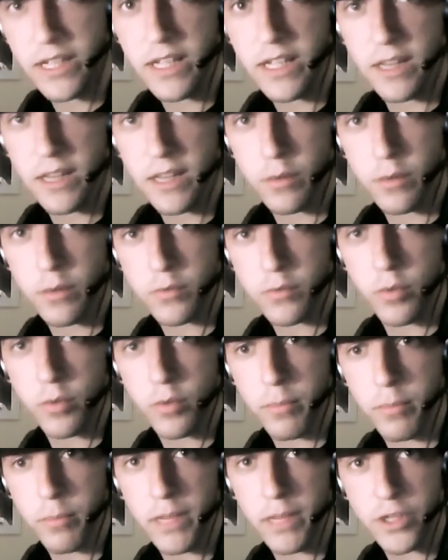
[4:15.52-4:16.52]
those were the
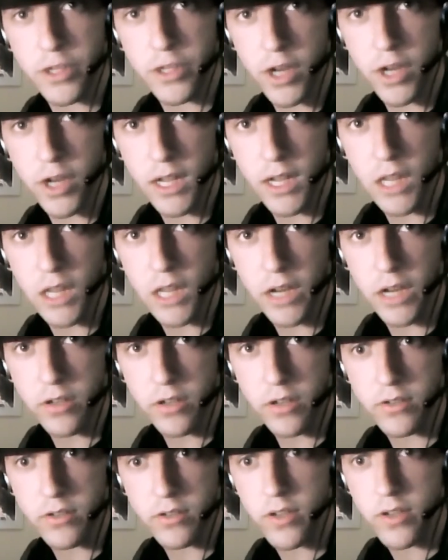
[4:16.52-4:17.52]
major
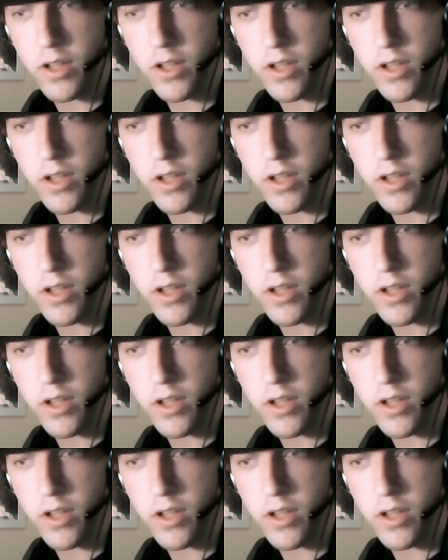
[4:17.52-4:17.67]
headliners.